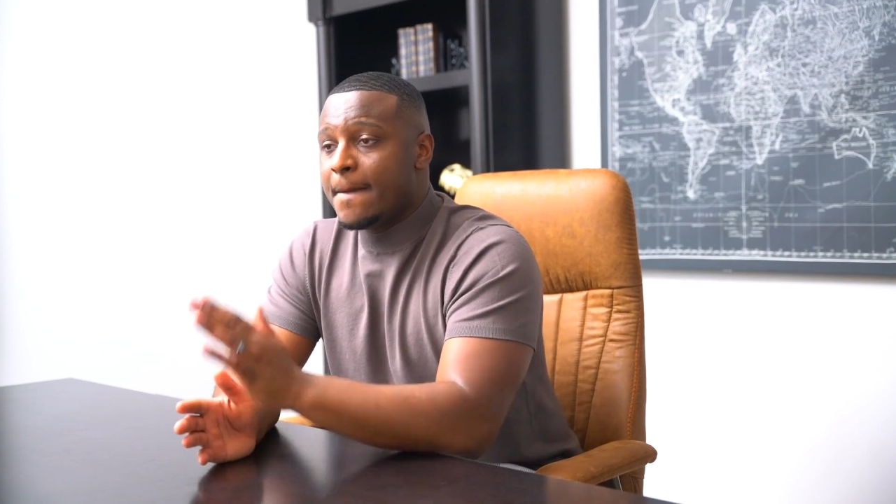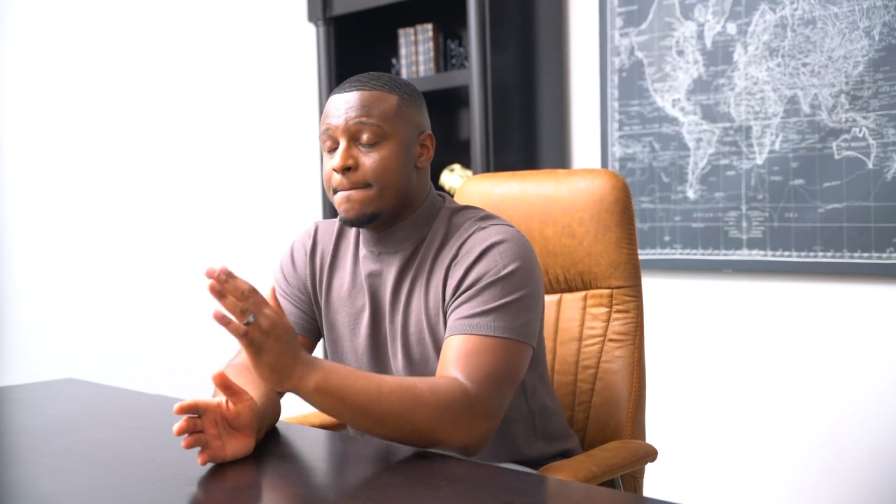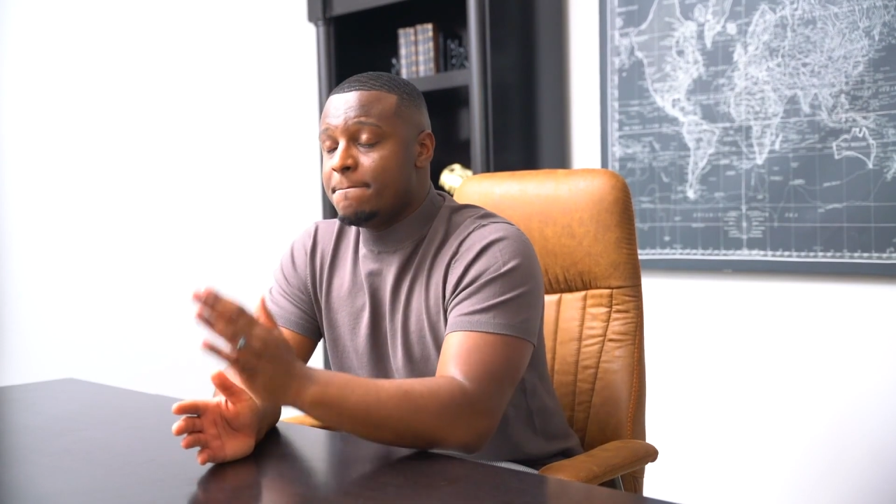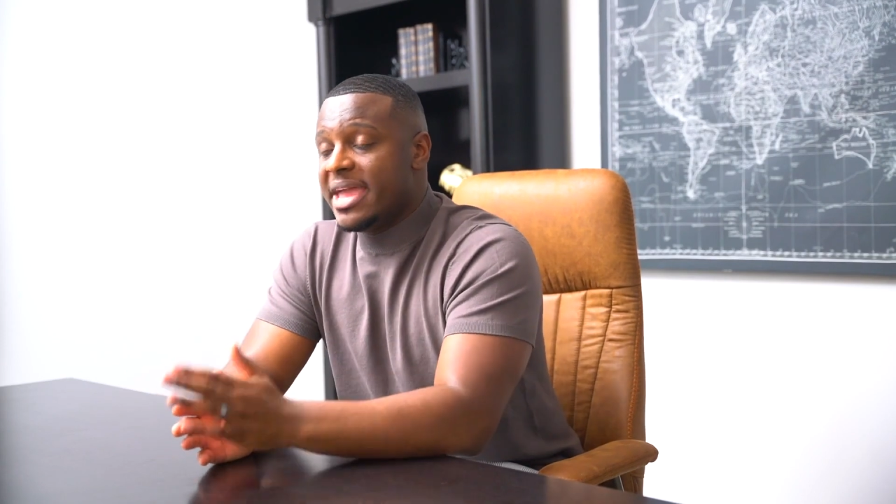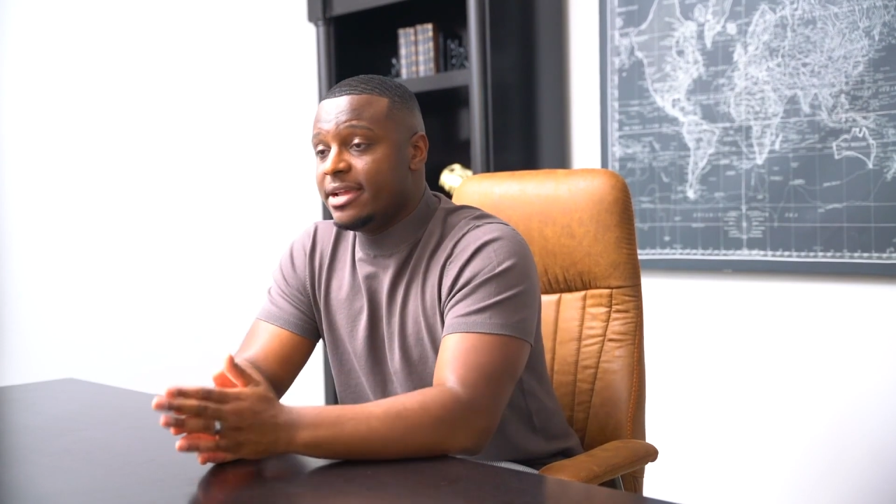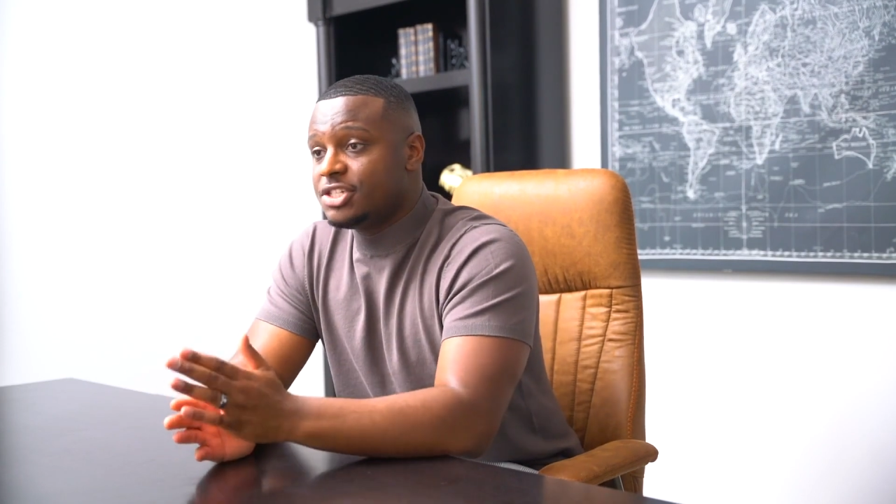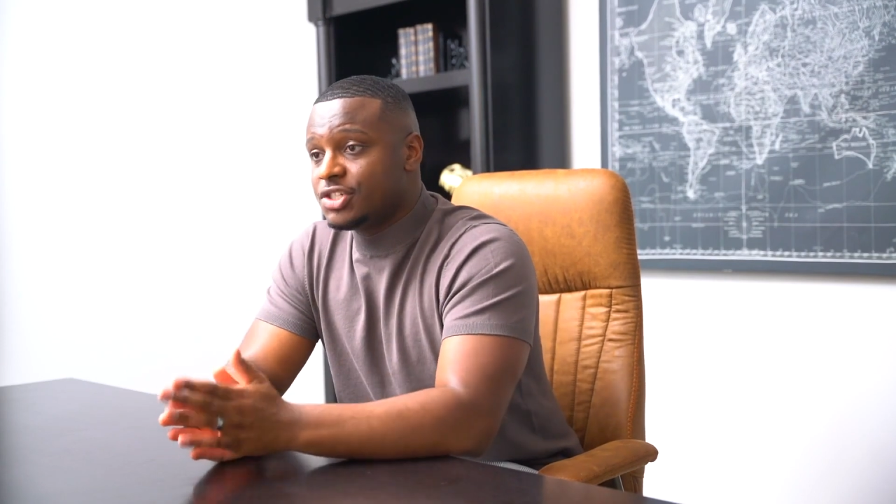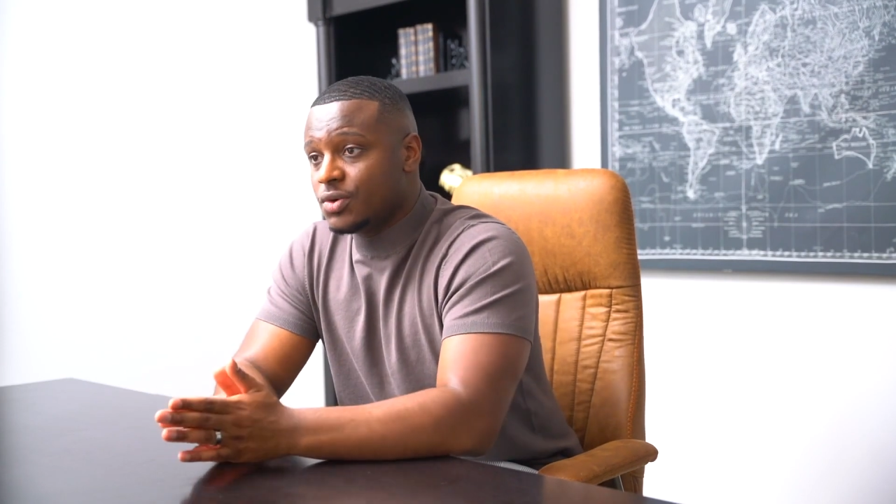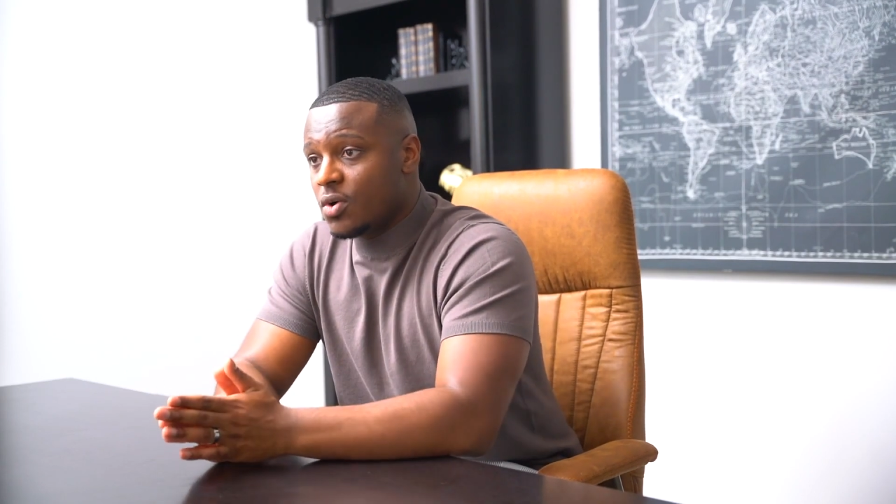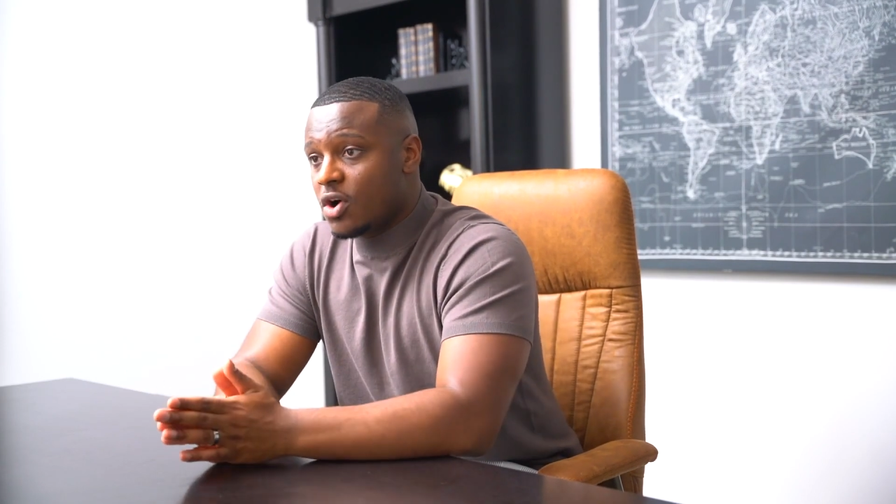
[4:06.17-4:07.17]
make
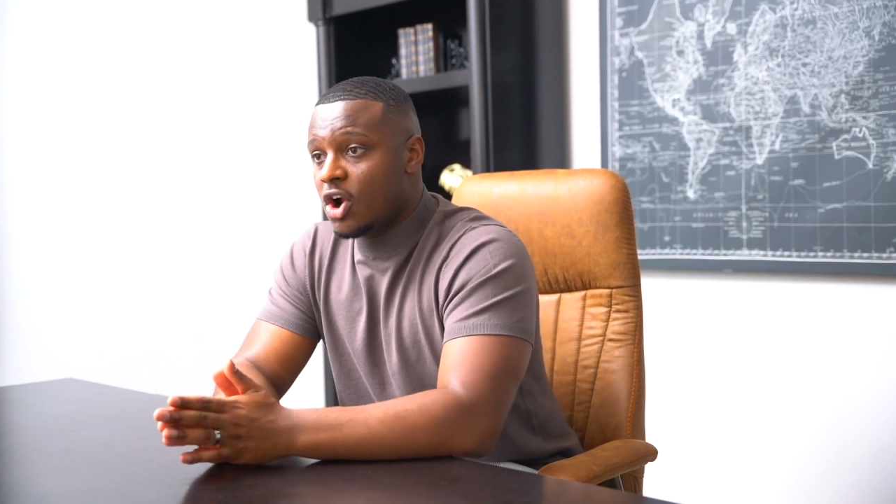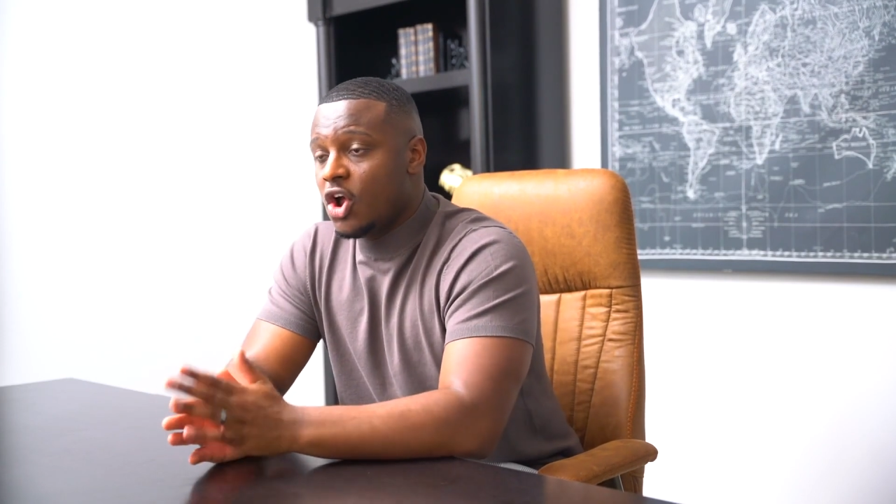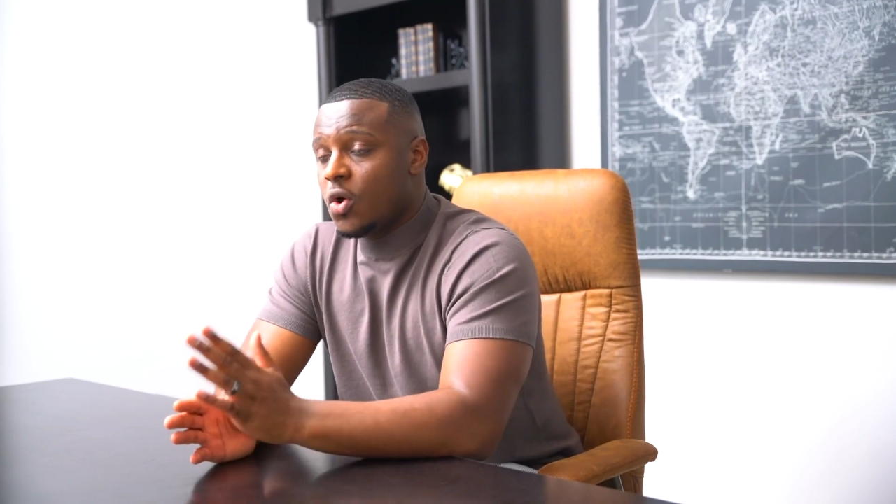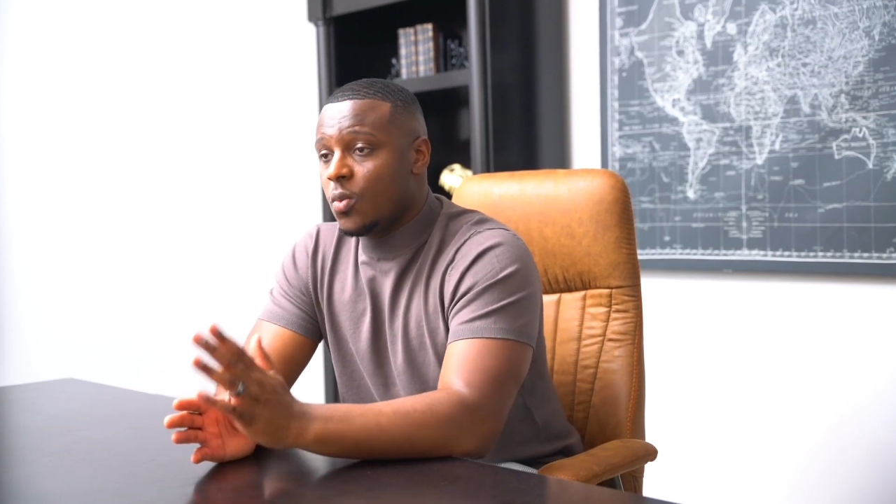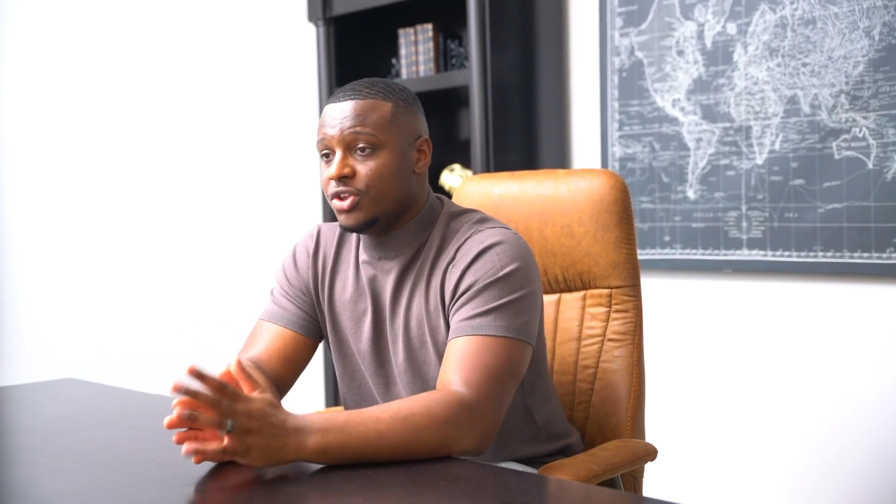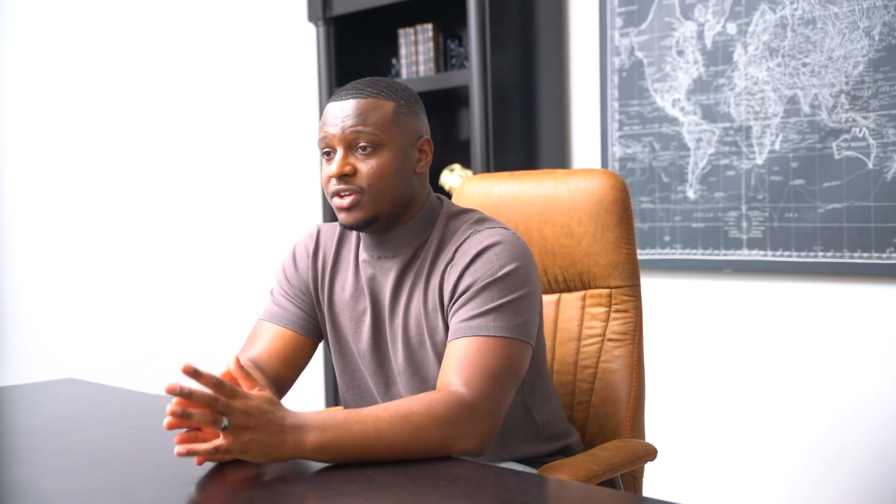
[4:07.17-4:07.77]
sure when you